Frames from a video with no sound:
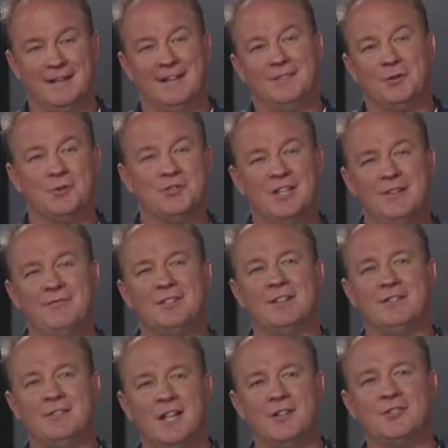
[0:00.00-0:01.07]
There's even a
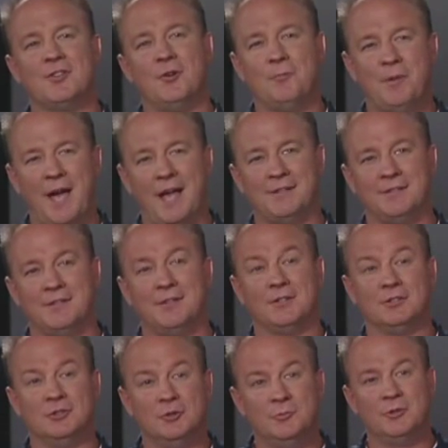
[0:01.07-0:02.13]
Denso patented
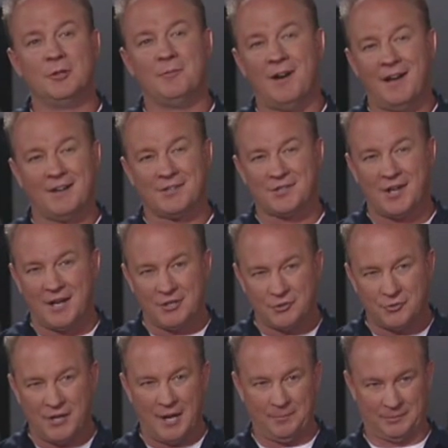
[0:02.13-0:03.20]
aluminum oxide
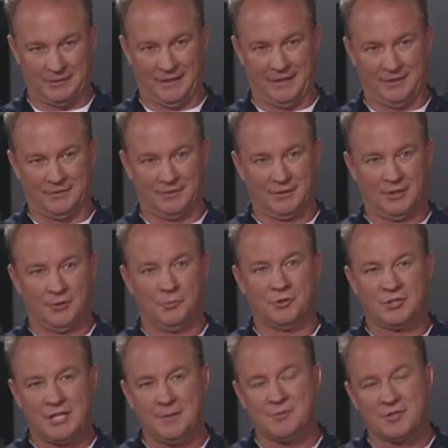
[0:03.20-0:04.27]
trap layer,
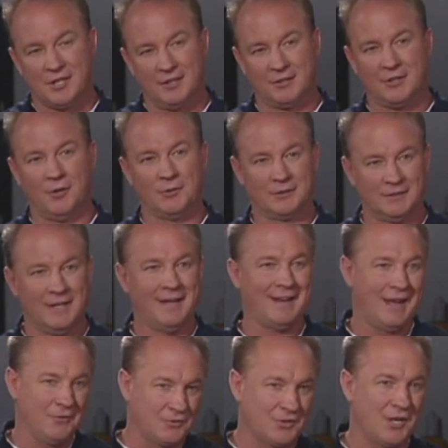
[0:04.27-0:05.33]
which keeps silicone and lead
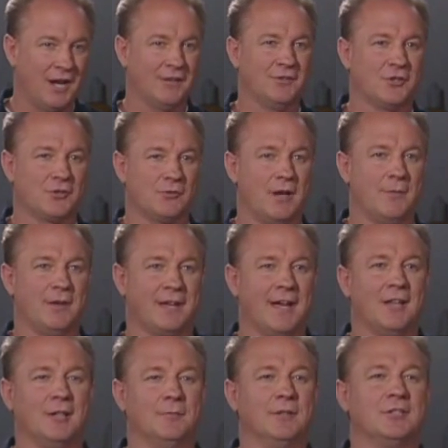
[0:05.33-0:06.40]
outside the ceramic
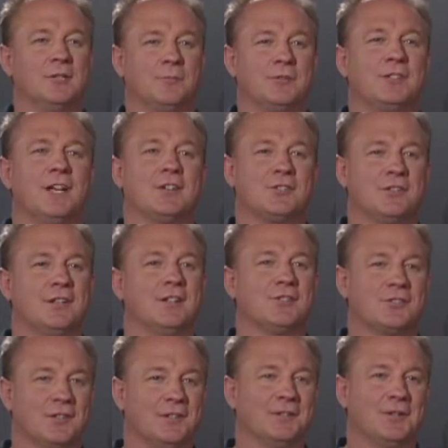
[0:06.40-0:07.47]
element that protects against
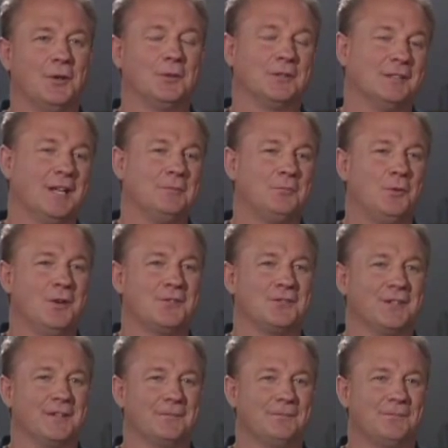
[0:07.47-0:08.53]
silicone and lead
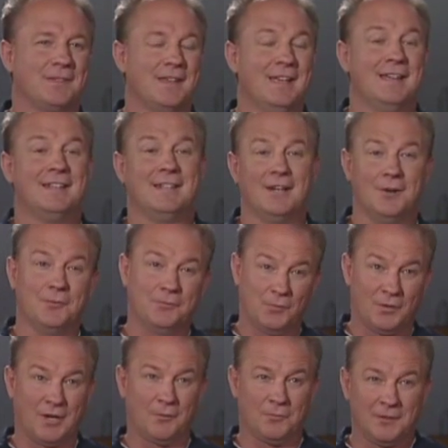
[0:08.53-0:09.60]
poisoning. Now,
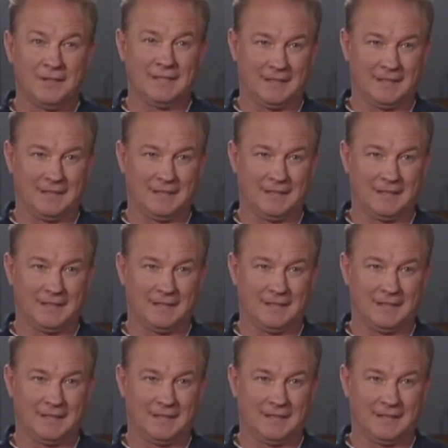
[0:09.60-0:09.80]
what I really